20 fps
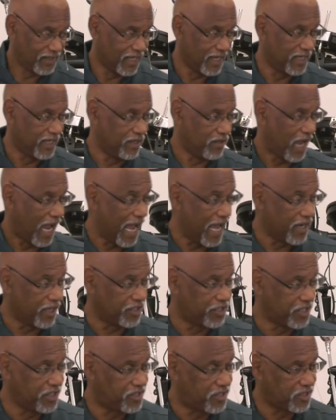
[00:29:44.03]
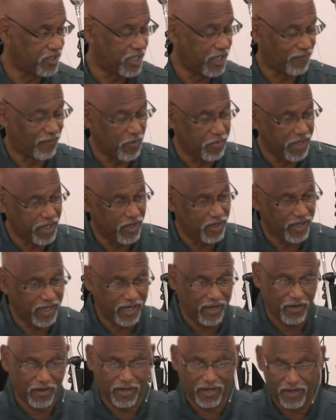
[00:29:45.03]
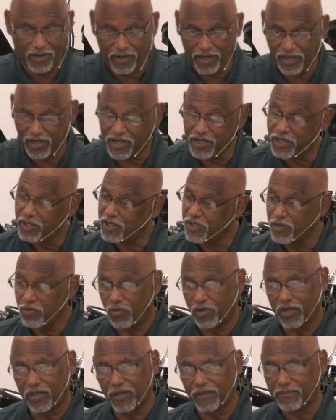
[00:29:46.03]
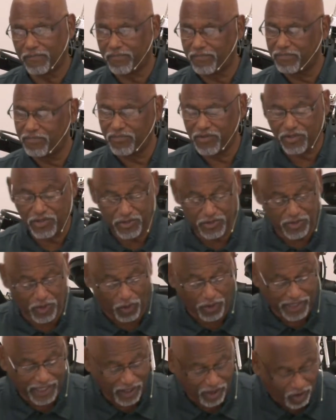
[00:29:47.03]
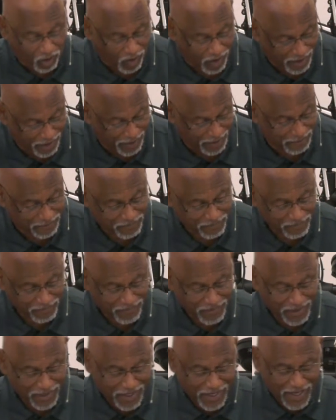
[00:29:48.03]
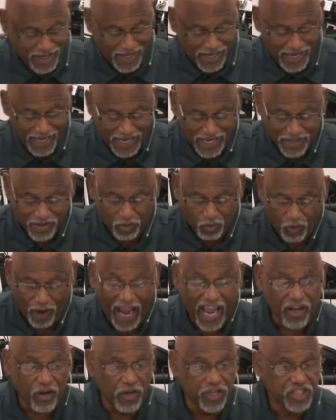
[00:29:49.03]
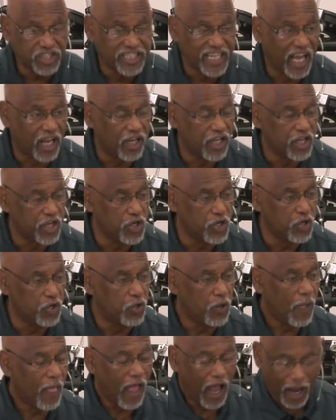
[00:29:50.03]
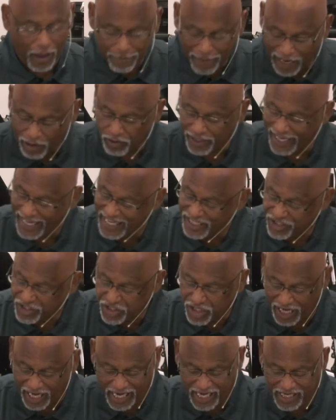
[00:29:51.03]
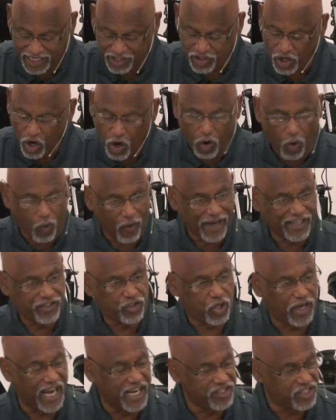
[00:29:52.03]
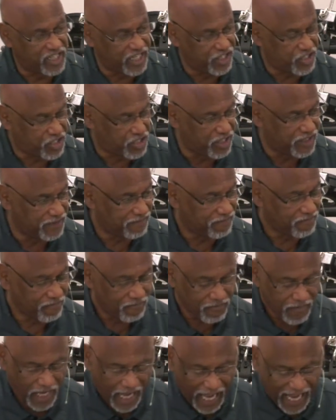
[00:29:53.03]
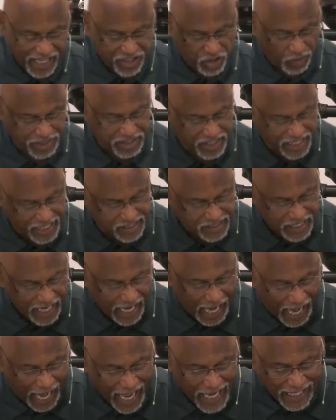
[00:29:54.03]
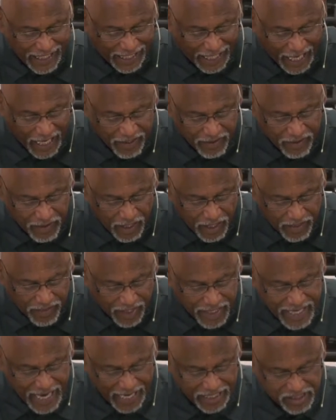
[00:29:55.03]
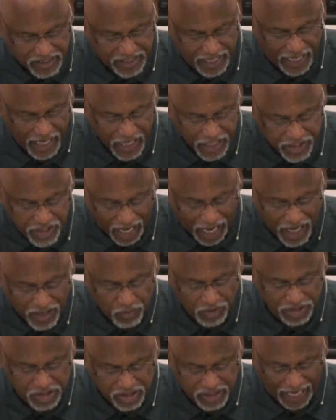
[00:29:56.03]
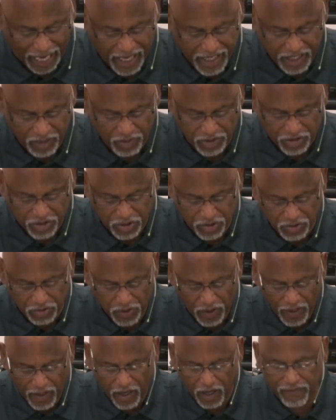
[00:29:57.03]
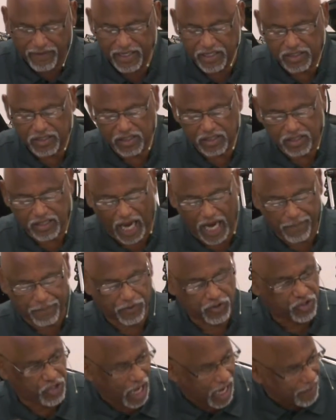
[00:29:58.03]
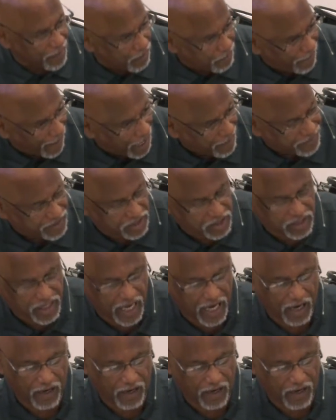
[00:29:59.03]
And then how did Jesus get from here to here to here to here? You, you want to, don't get caught up. The writer is telling you about a change or a transition. And so he says, and again the next day, John was standing with two of his disciples, John the Baptist